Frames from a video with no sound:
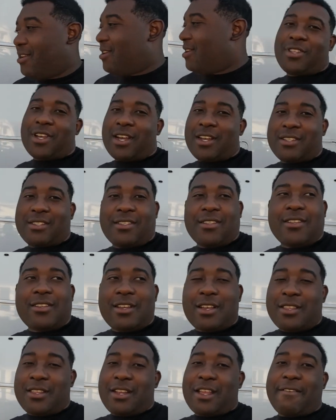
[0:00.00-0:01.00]
Guys,
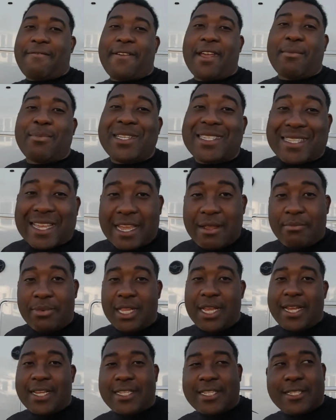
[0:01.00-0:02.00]
other than that, family, stay
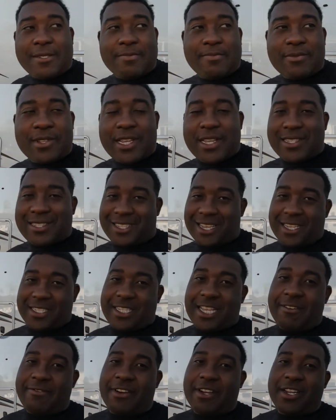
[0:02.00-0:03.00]
blessed and stay
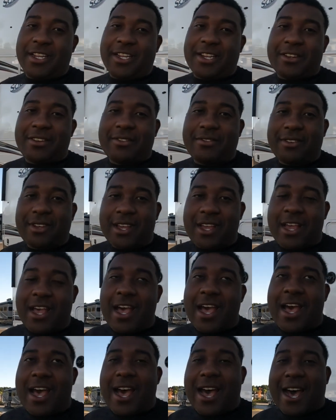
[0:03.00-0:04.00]
safe out there.
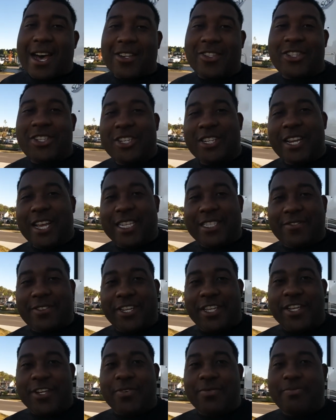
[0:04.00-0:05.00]
I'll see you next
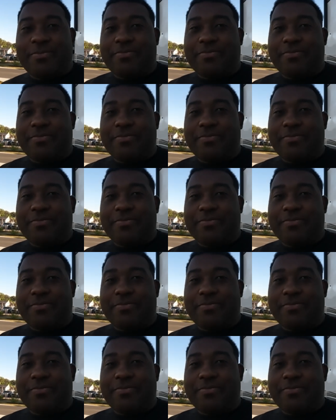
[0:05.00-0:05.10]
video.